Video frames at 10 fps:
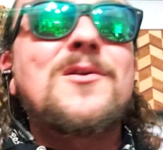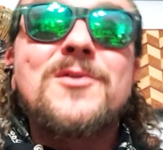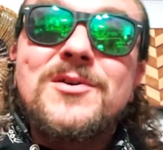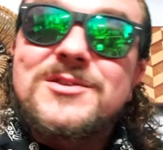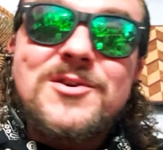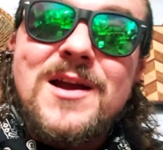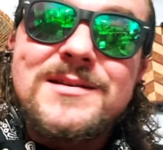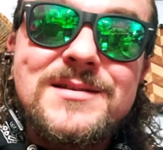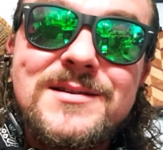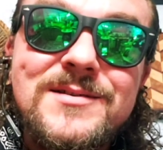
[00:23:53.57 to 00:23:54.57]
don't know. It's
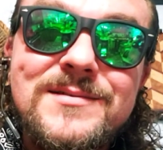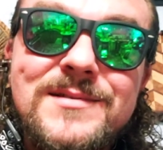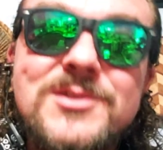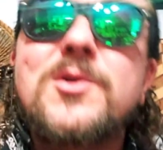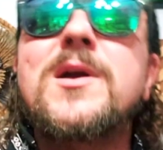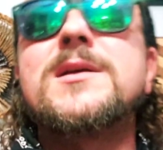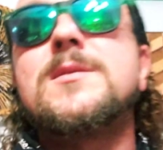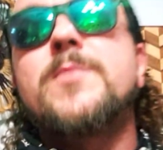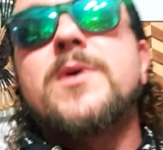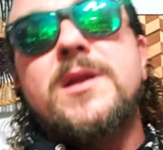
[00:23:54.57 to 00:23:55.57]
crazy, dude. It's crazy,
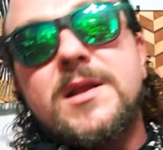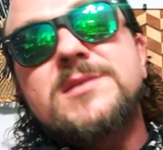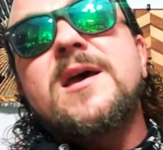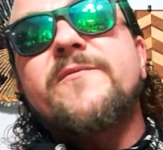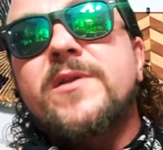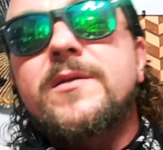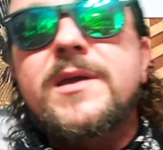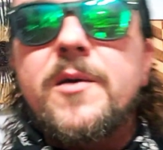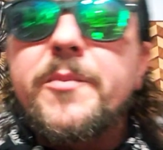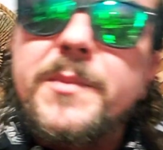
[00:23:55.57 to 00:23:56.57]
but it is definitely
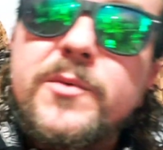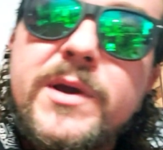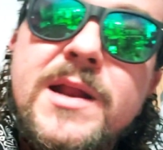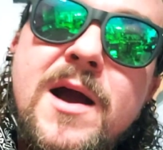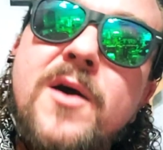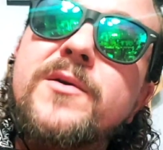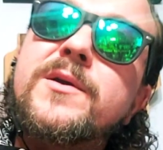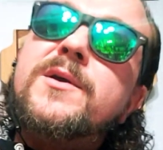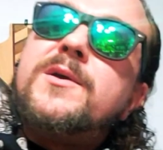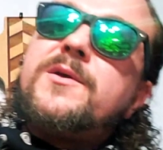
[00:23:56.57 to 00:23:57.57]
helping me weed out
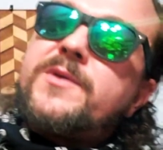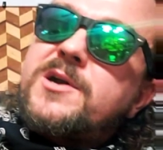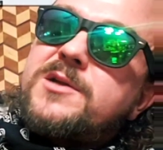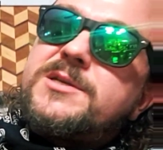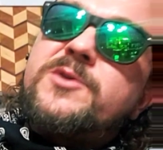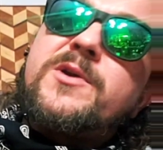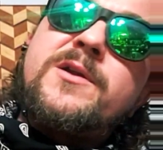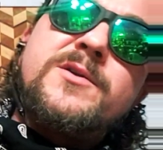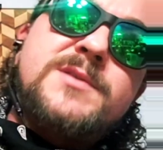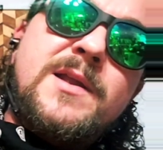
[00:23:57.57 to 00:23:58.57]
the content
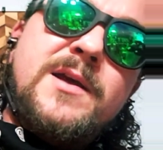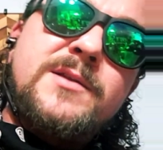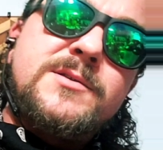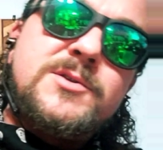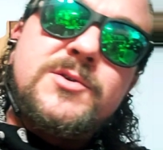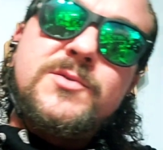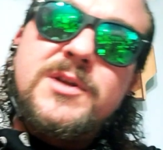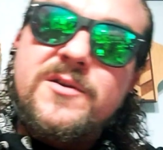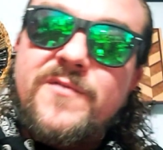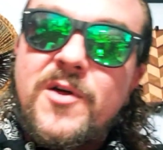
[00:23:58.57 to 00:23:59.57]
creators that I do need
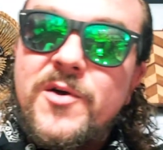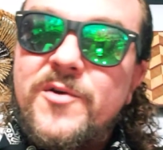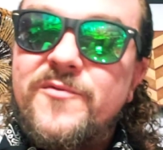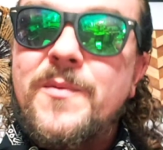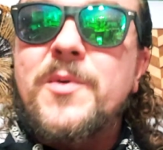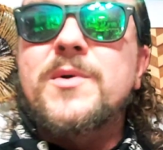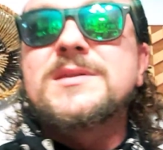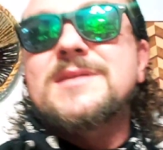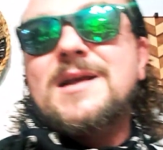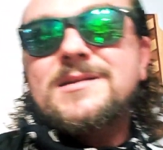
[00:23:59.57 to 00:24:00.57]
to follow from the
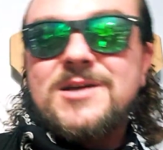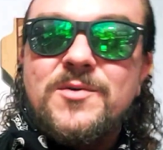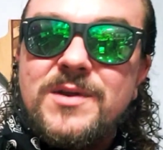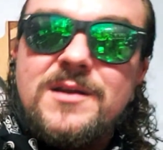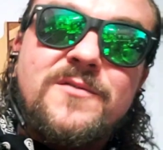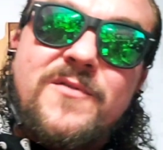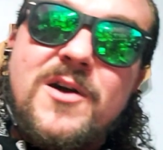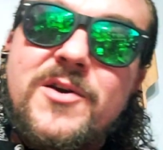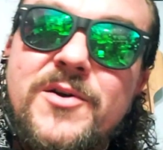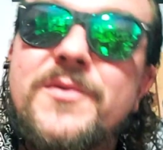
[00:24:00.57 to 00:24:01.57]
ones that I don't need to
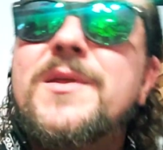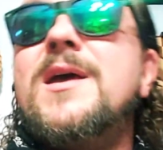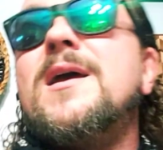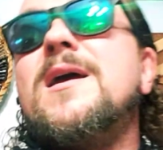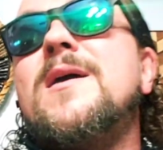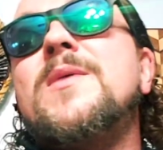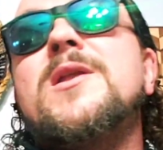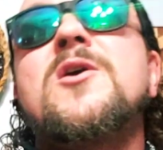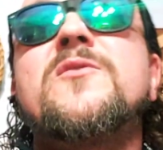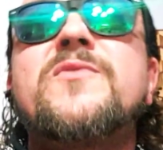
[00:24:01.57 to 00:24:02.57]
follow. And then
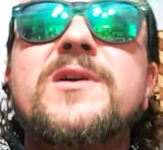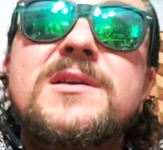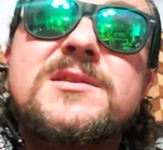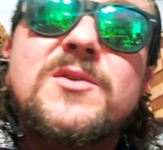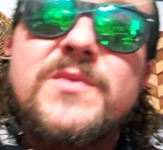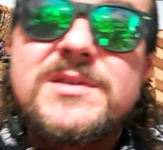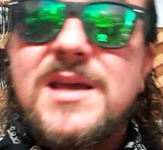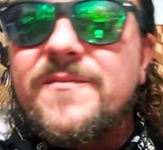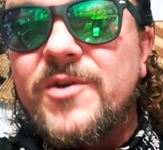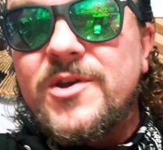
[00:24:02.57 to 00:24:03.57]
hopefully it's doing the
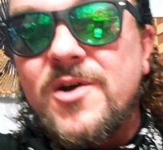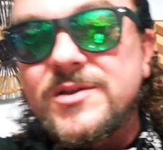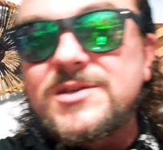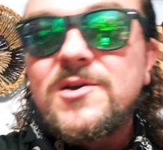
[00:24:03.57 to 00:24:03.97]
same for y'all too.